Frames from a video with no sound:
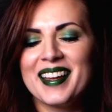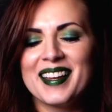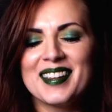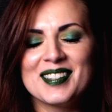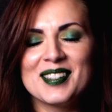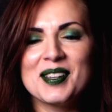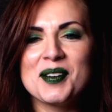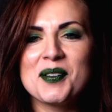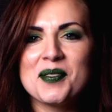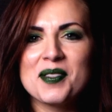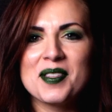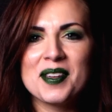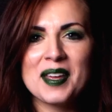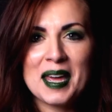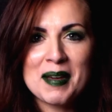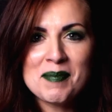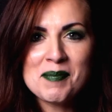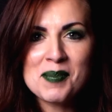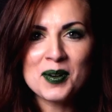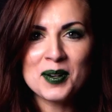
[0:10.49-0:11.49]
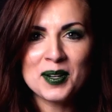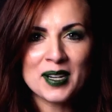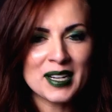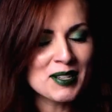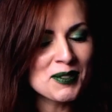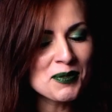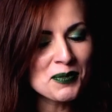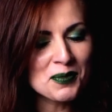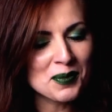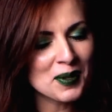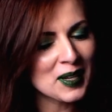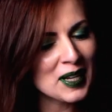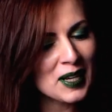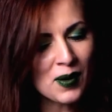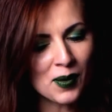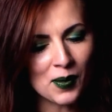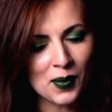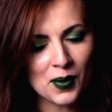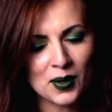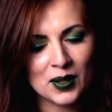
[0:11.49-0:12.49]
So the game board is really
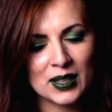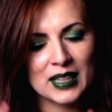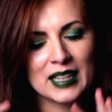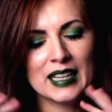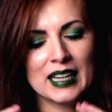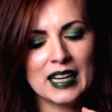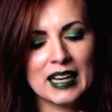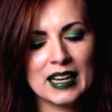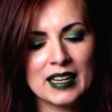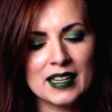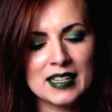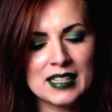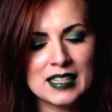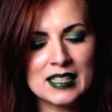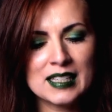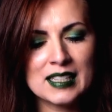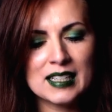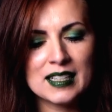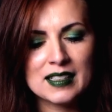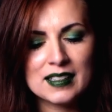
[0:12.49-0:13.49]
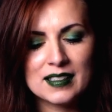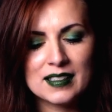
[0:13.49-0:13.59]
cool. It has